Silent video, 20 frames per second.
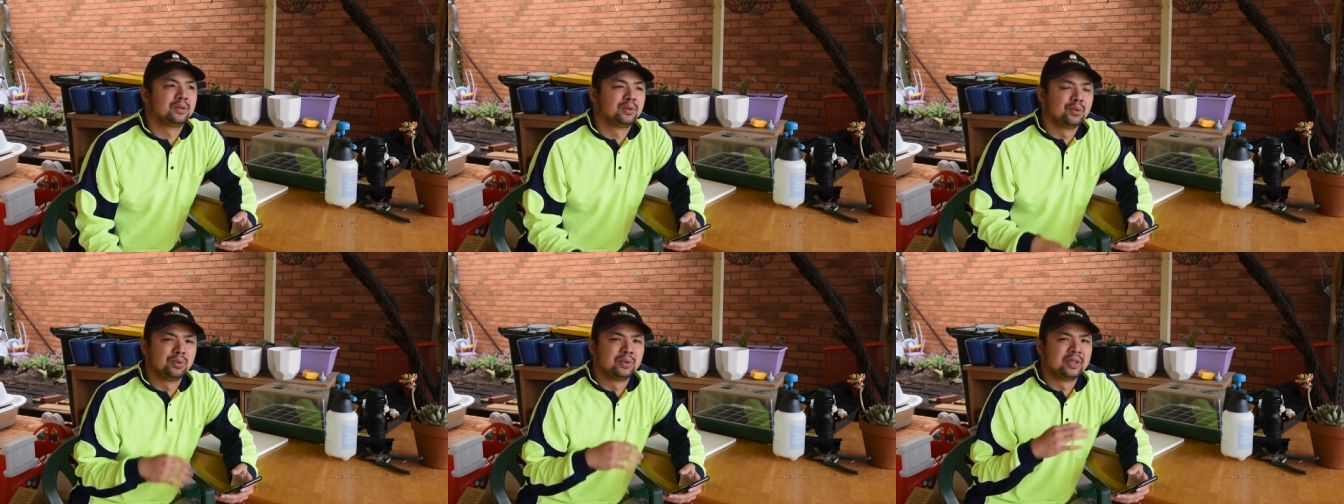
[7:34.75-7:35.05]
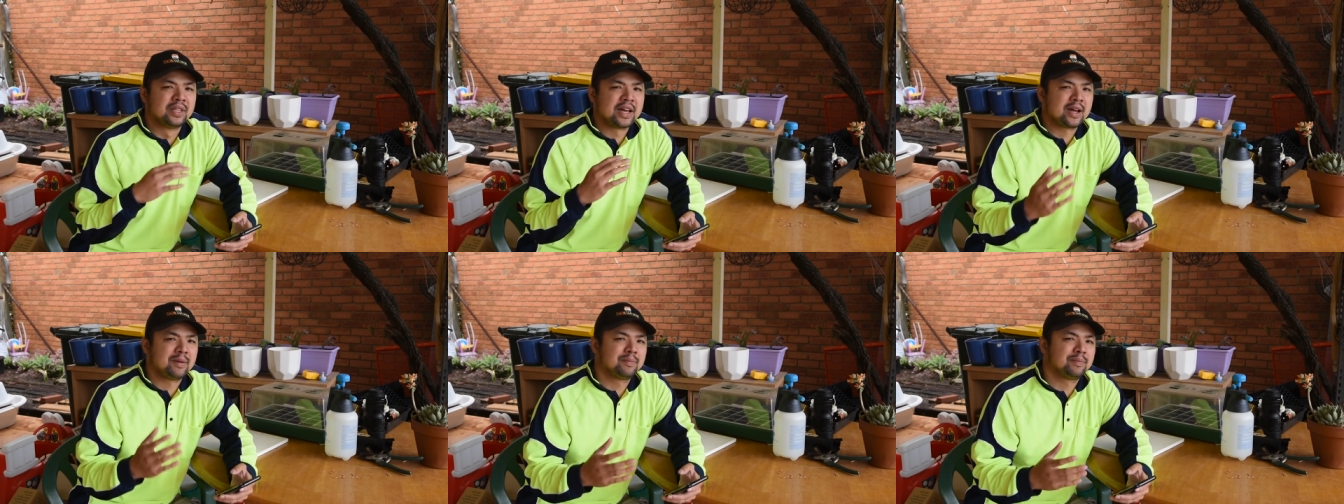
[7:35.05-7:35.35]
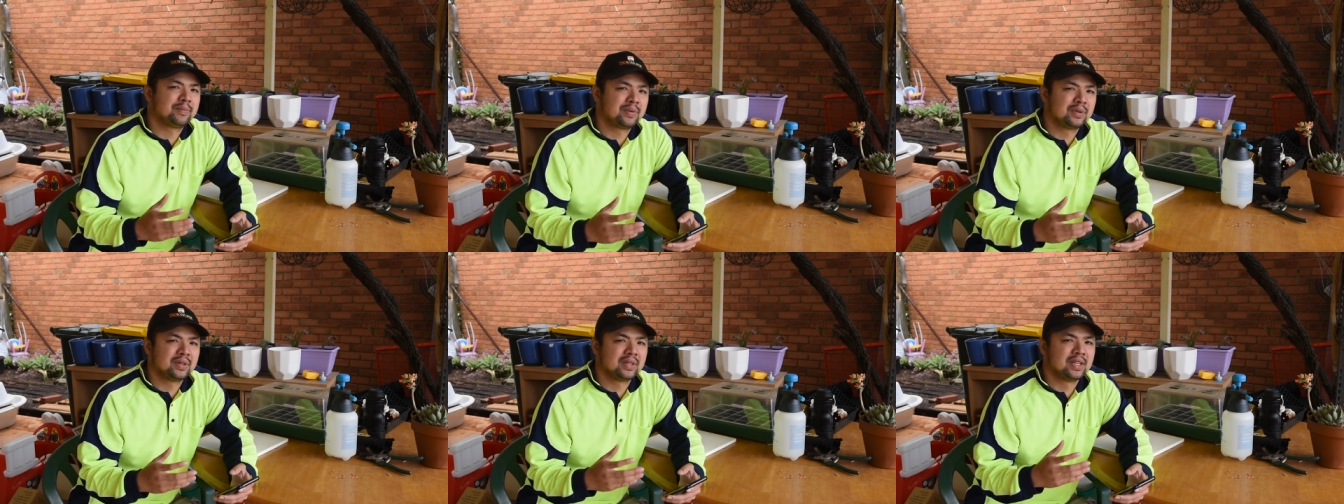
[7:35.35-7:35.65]
too
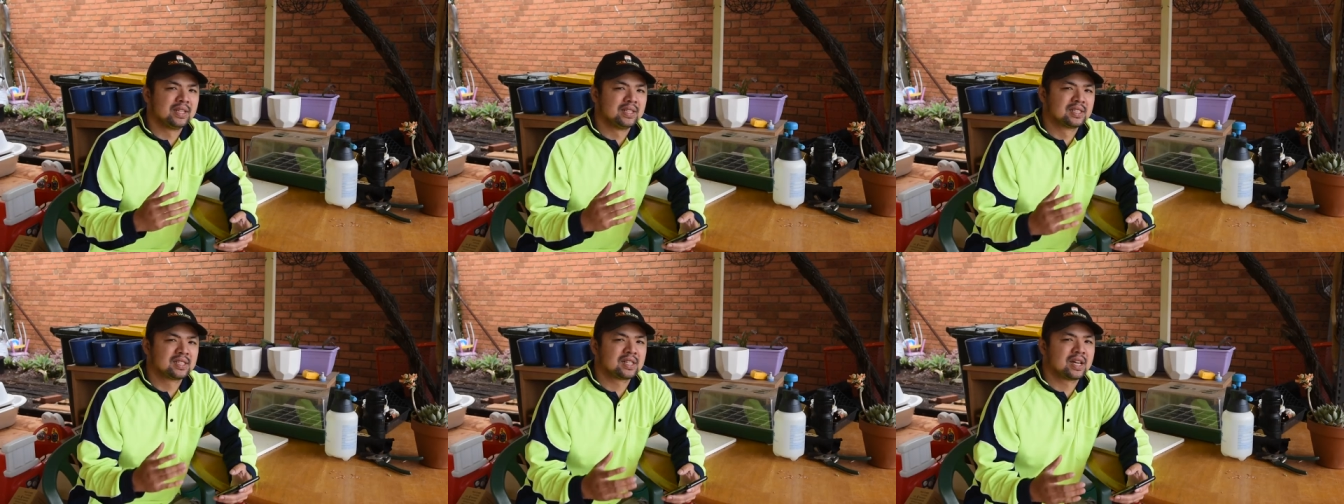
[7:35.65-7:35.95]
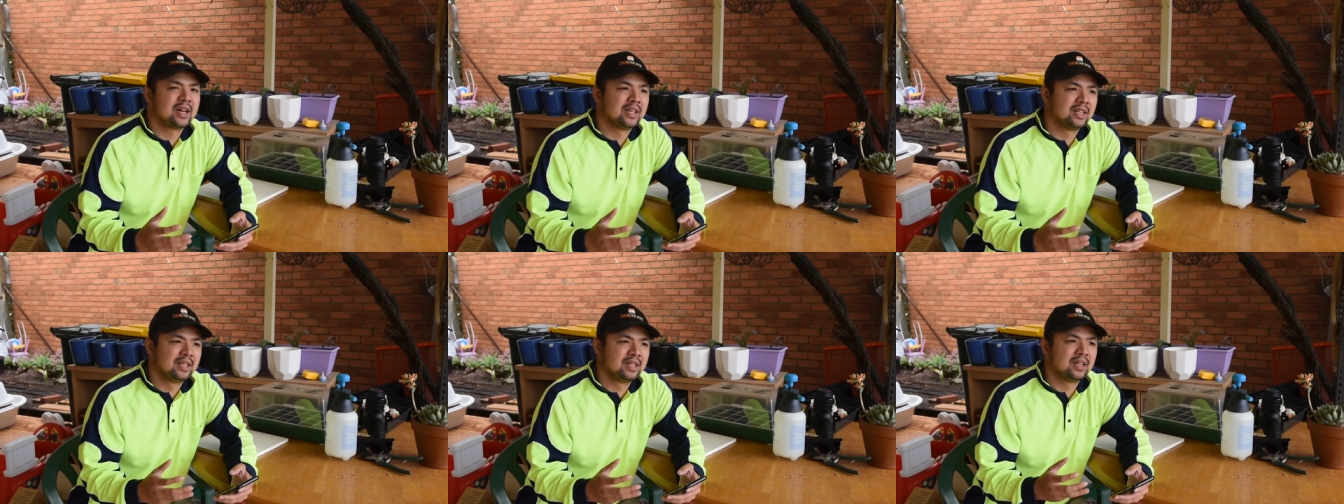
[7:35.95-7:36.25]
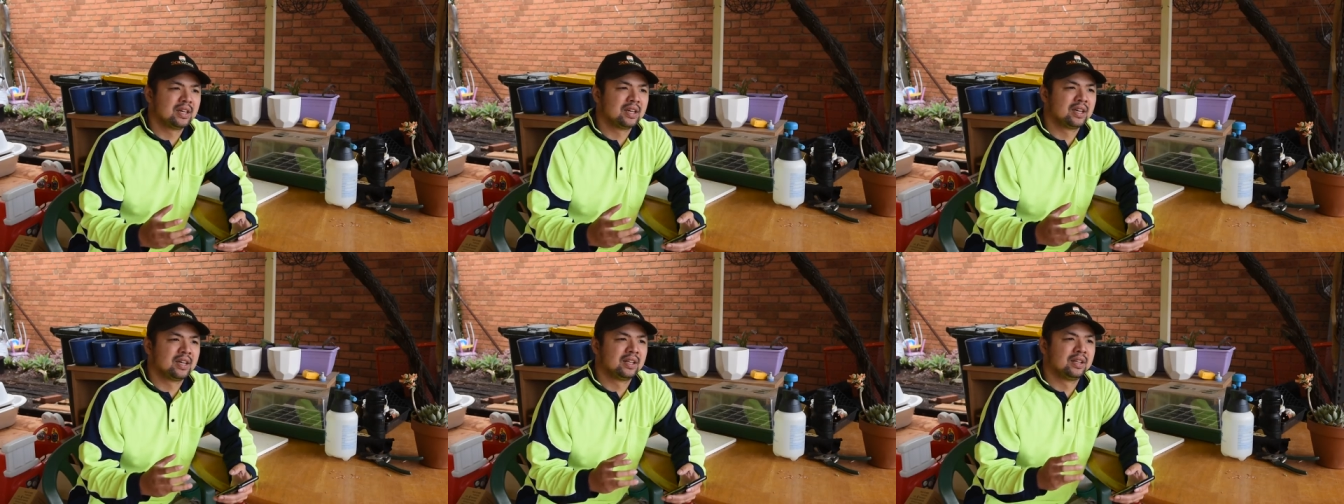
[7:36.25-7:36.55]
damp inside
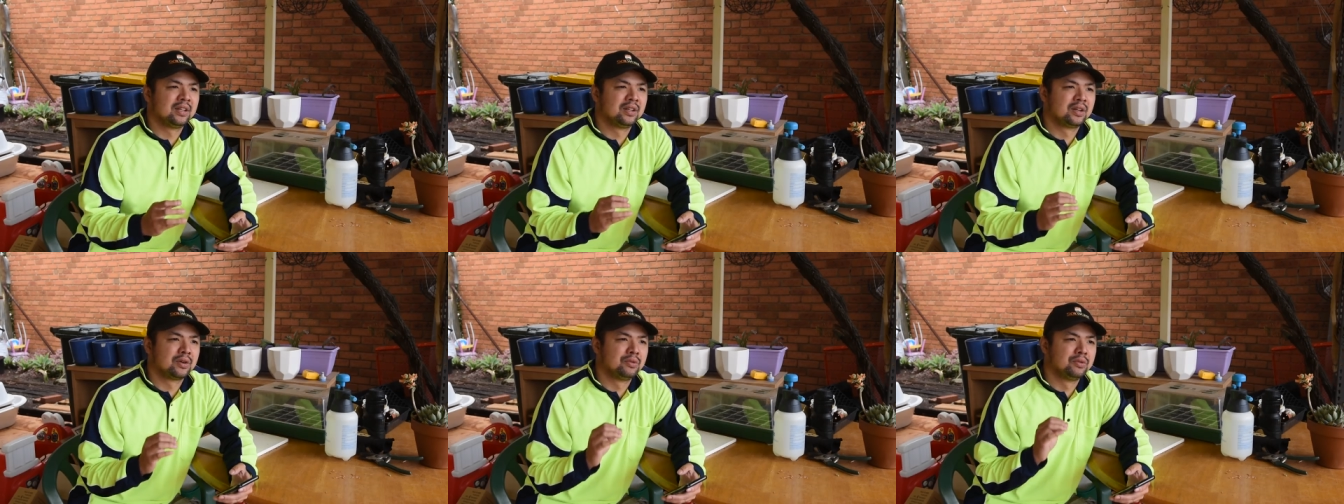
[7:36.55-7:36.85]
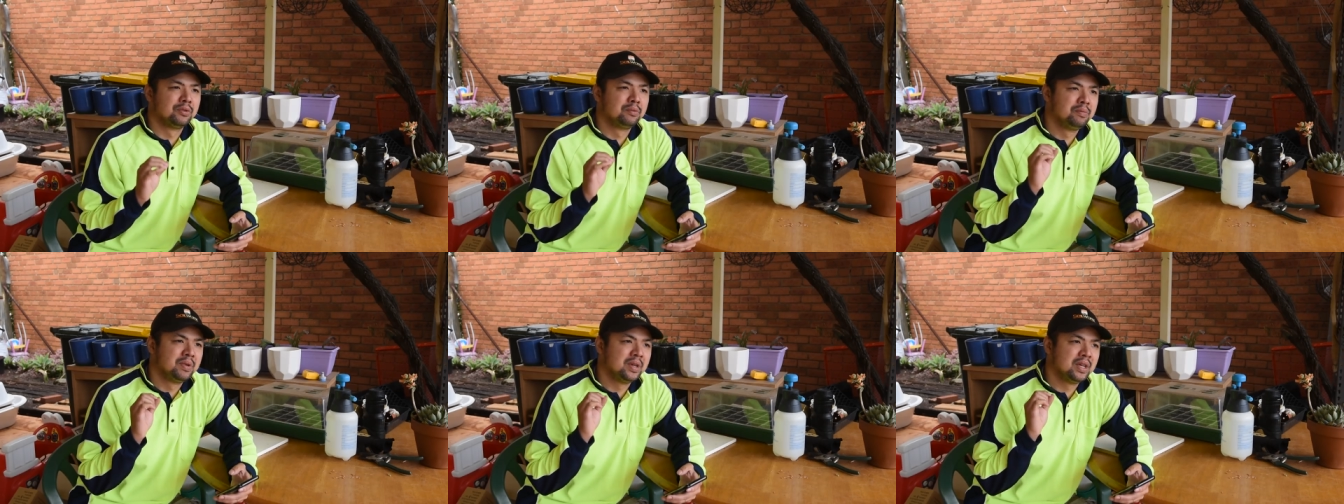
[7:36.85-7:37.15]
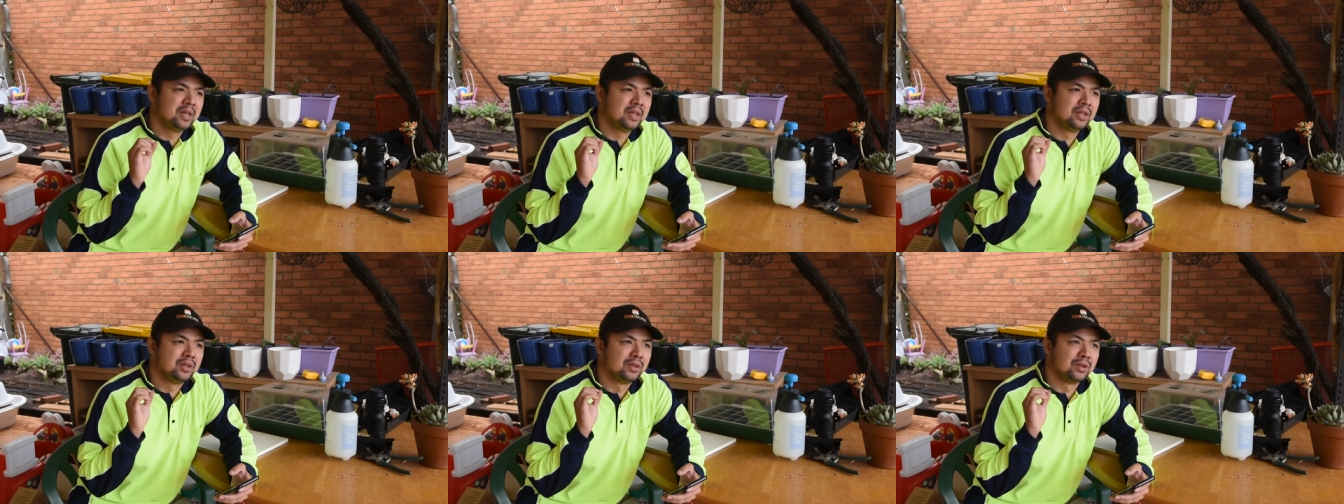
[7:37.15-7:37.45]
and there would
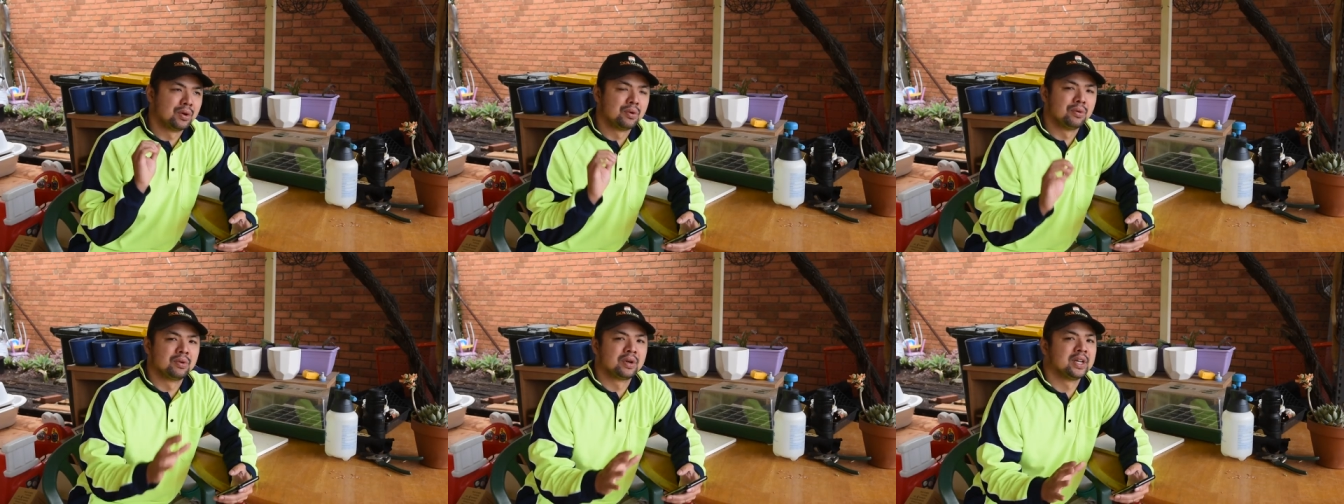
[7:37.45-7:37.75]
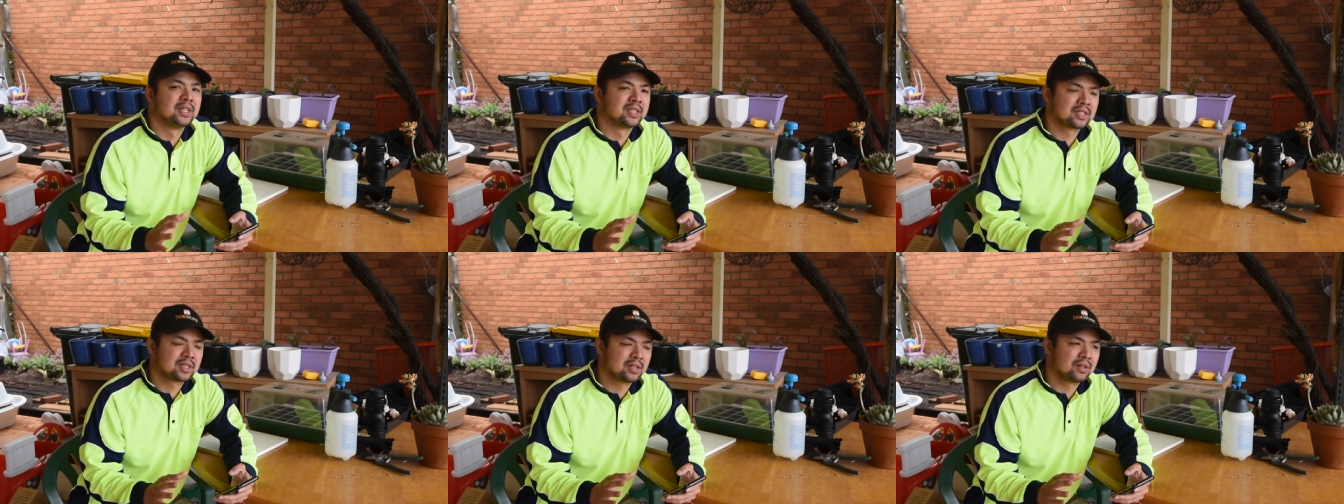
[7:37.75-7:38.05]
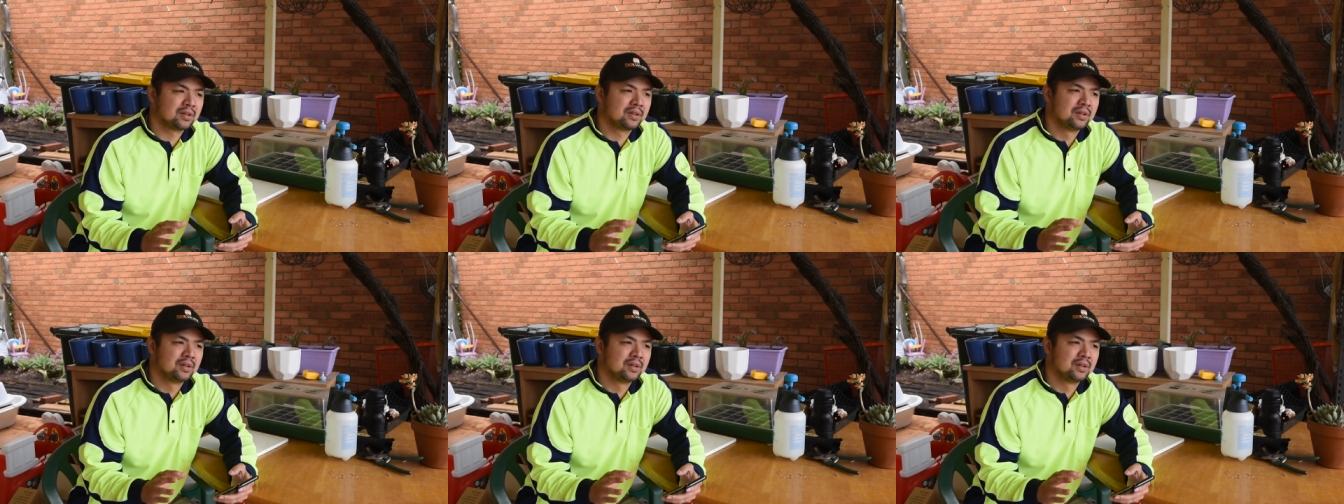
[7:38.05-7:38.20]
be no risk,